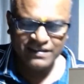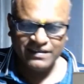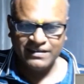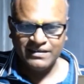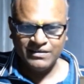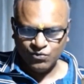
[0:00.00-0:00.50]

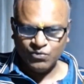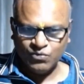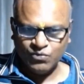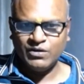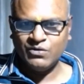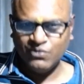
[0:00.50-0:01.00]
You
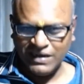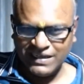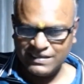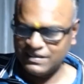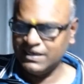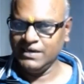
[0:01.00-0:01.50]
want to
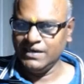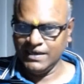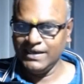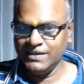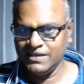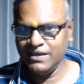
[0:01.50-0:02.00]
ask that,
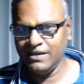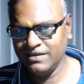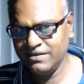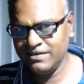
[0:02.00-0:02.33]
I think.